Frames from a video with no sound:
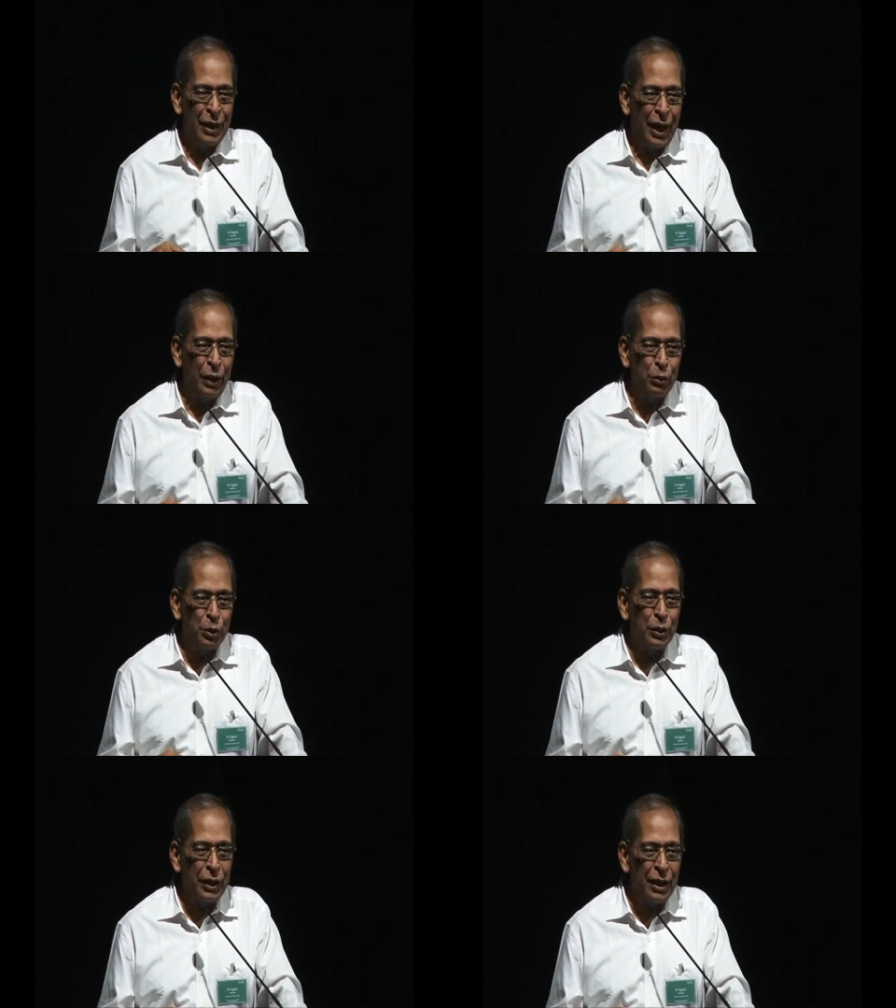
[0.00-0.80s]
I
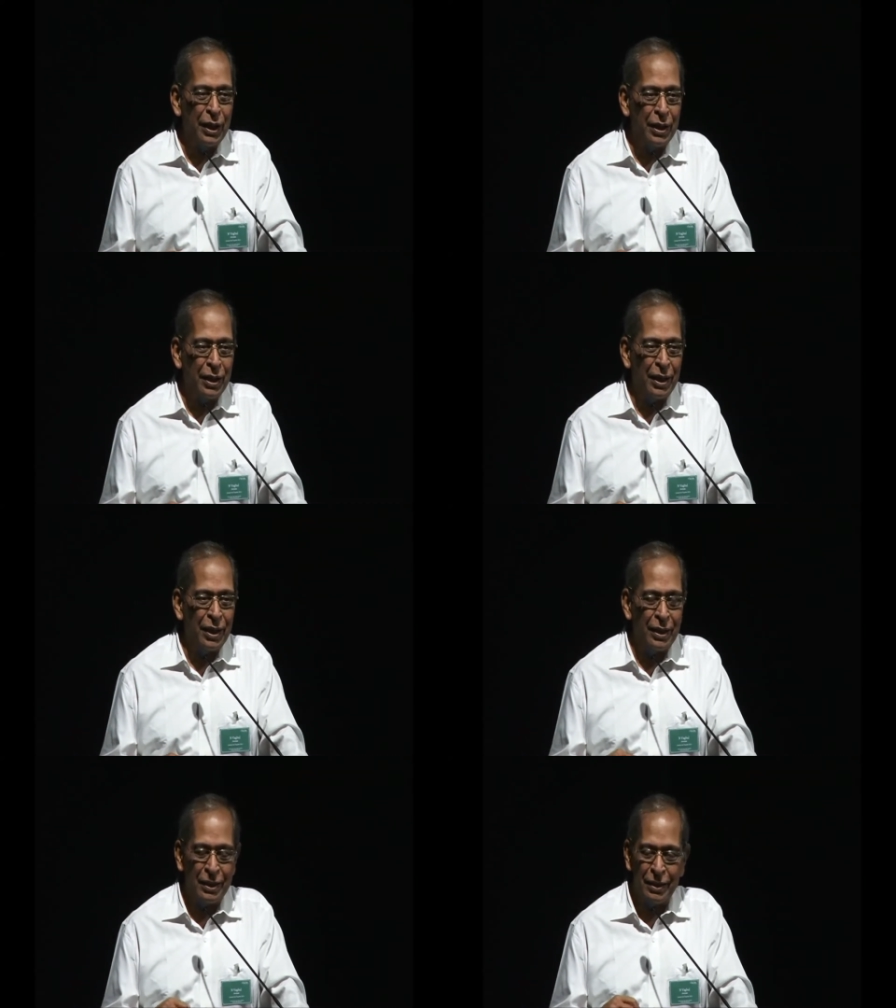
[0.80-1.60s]
used to hear
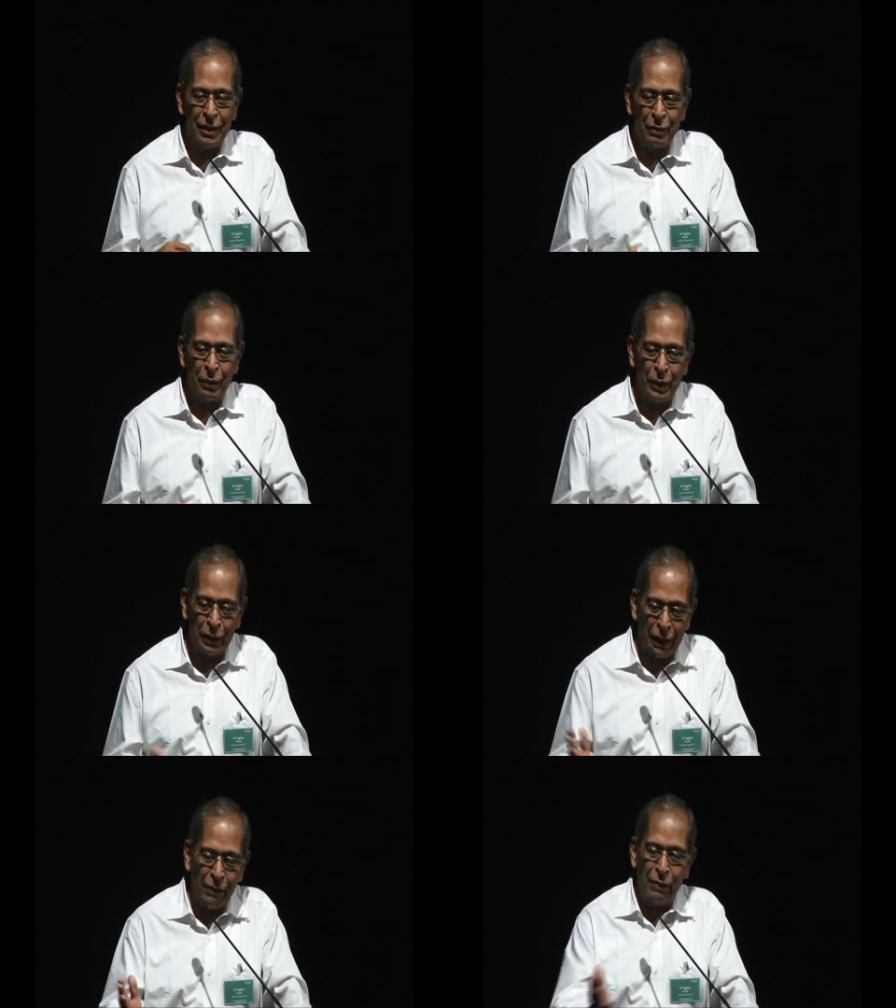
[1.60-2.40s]
uh,
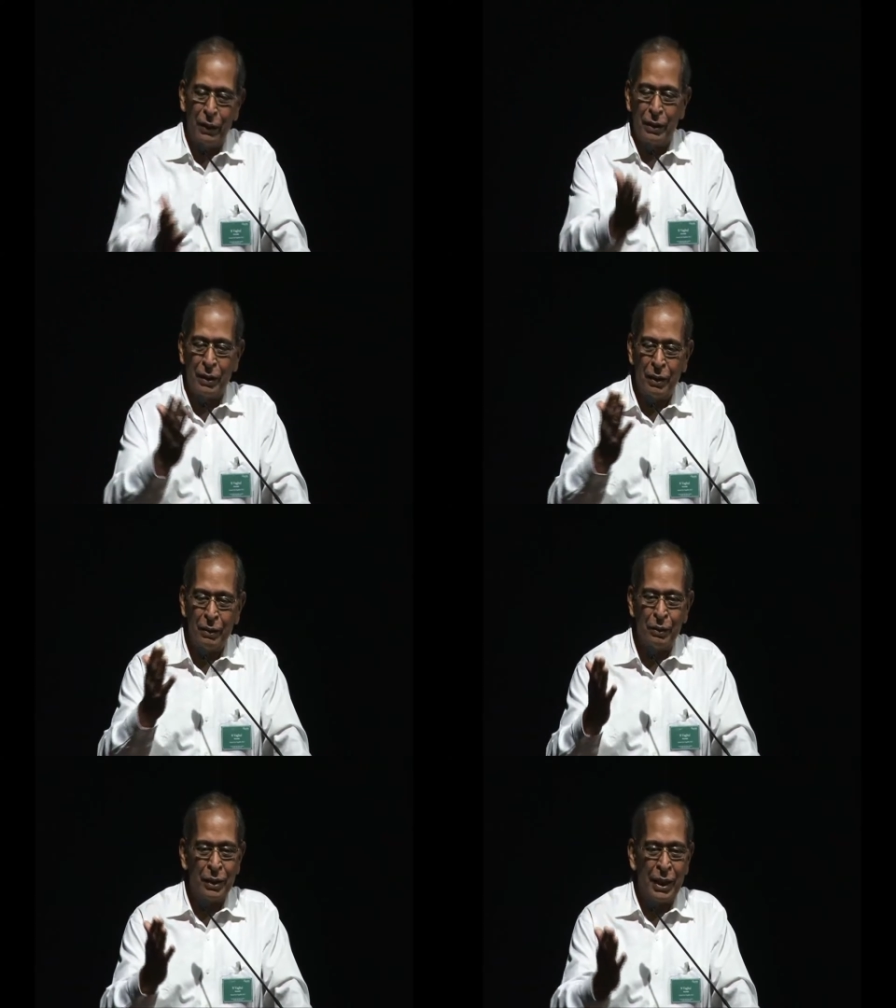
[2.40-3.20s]
when travel with
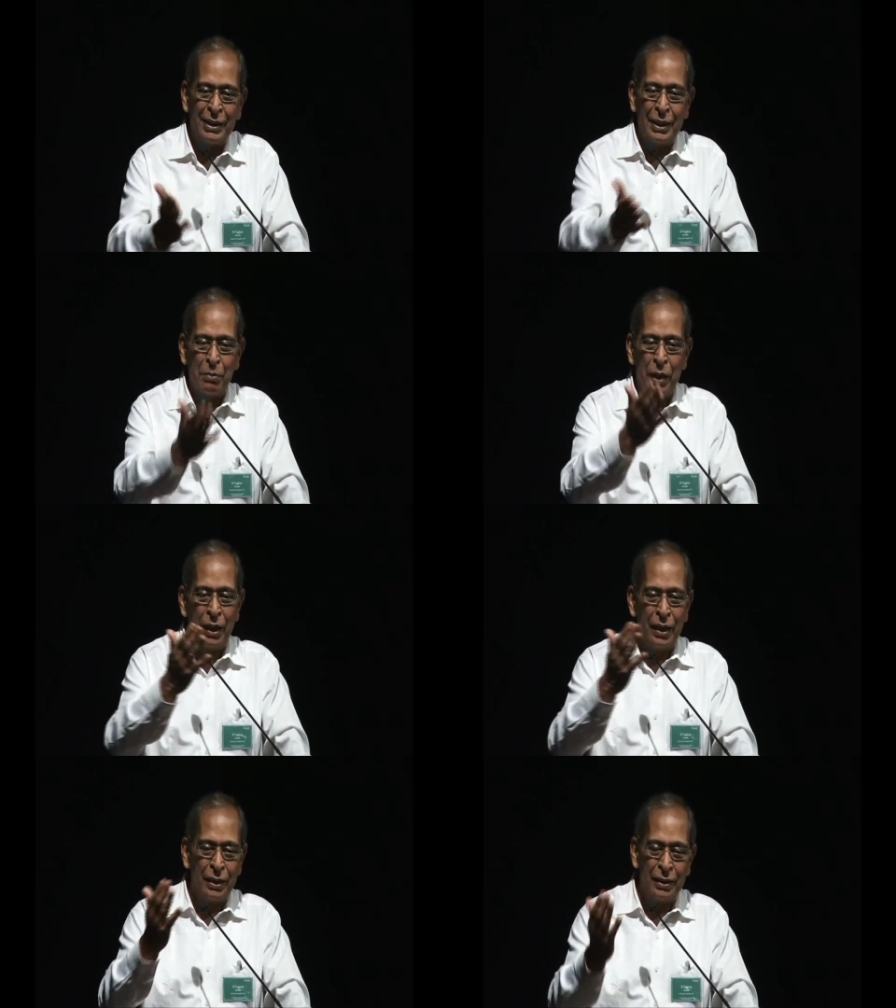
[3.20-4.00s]
uh, raising
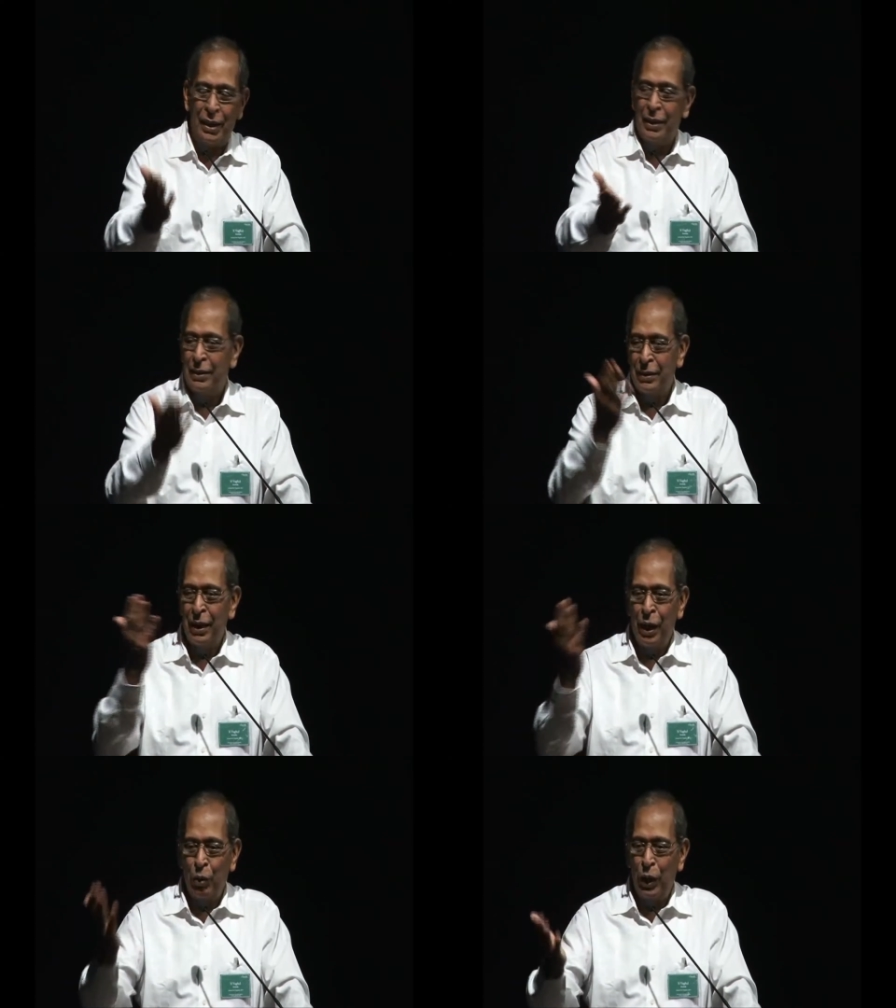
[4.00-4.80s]
money, there's
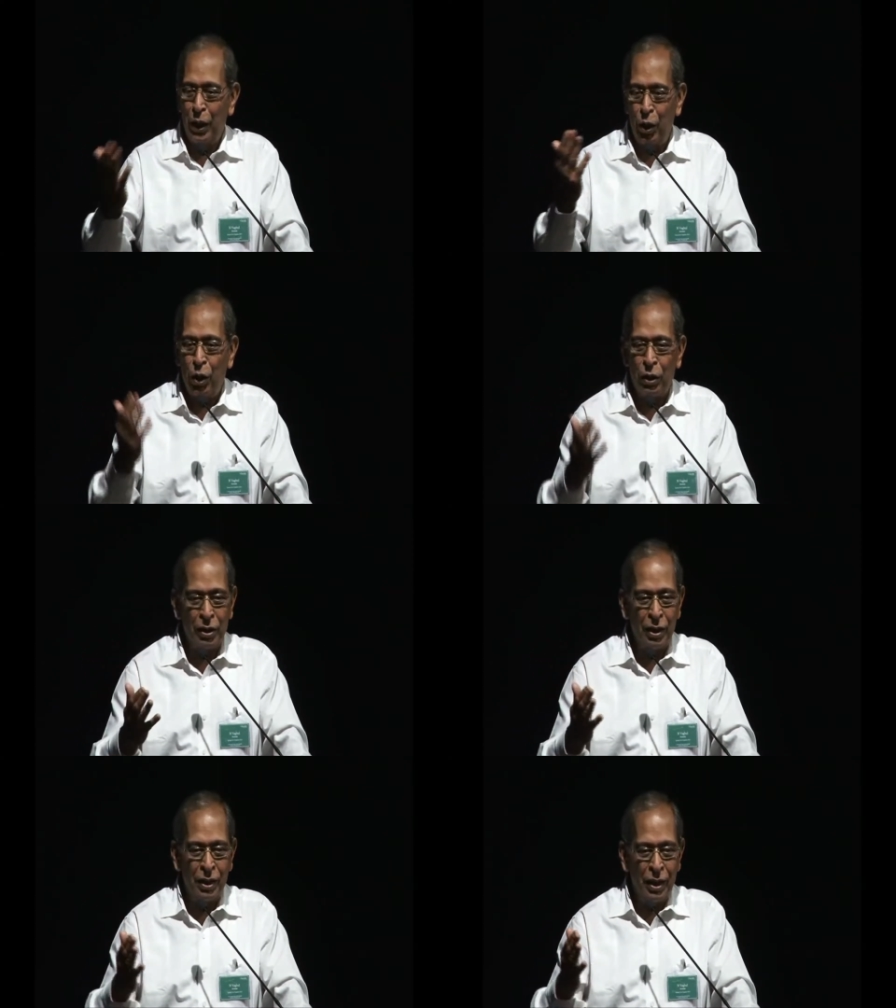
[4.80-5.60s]
quite a
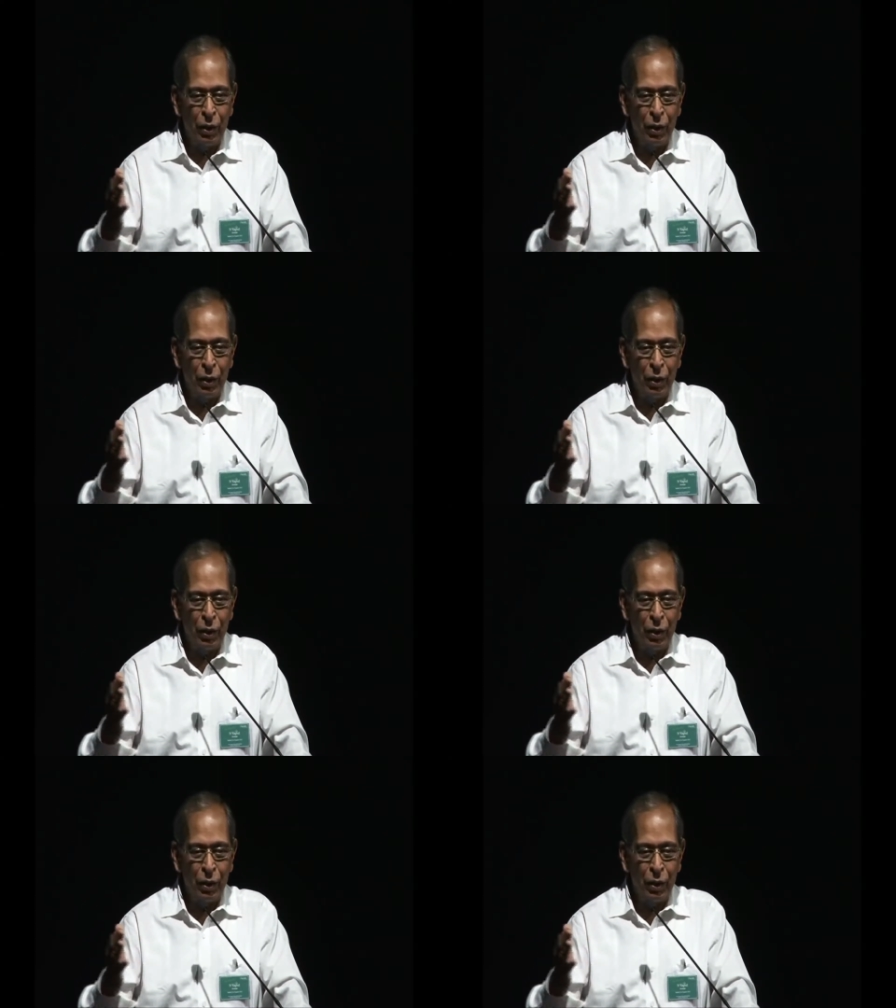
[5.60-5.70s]
lot,